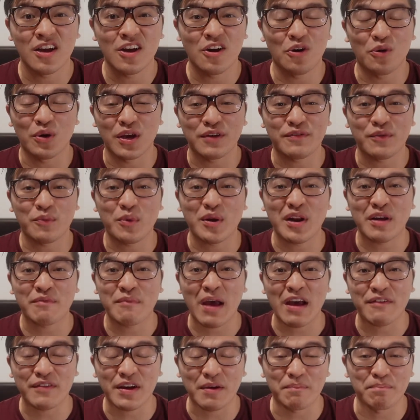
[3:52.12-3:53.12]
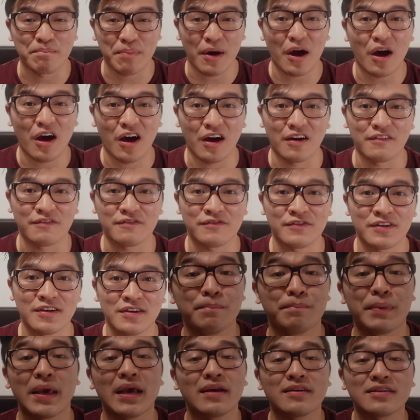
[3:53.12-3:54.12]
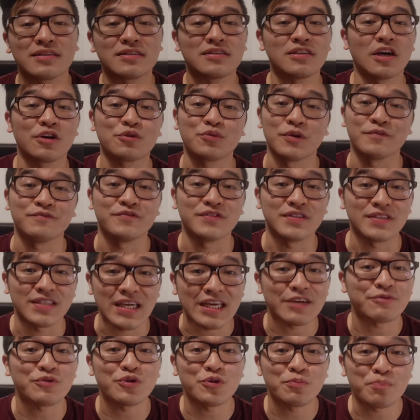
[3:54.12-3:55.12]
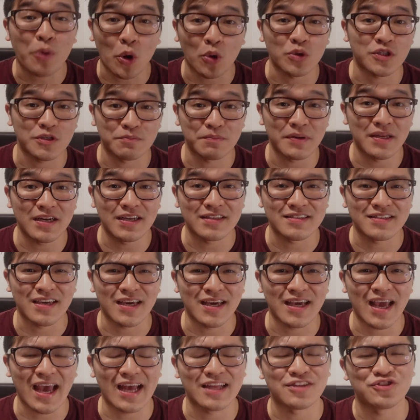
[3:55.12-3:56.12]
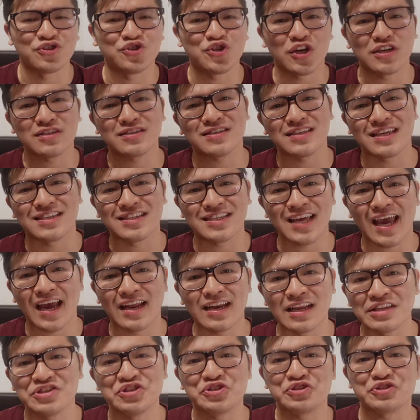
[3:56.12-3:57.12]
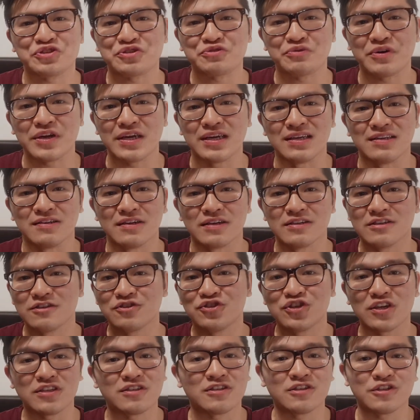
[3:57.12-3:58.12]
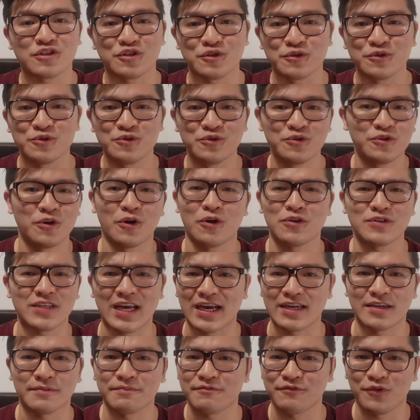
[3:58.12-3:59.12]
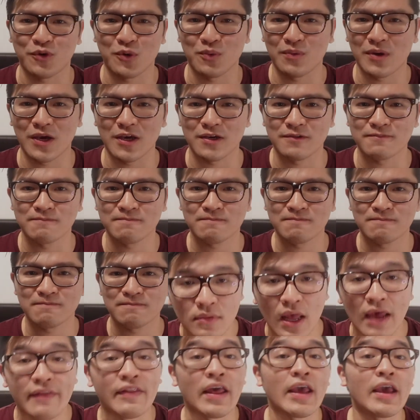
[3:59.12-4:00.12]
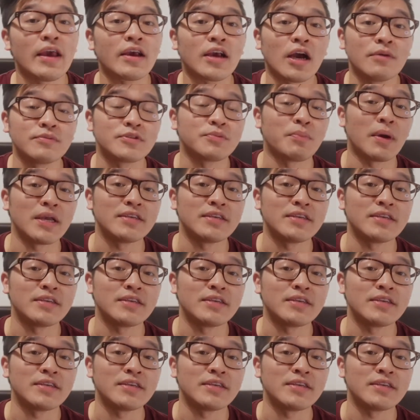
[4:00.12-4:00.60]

or even when I'm having a bath. Being stuck with zero portability and just a 10-inch screen, it just do not add up for me. And here comes my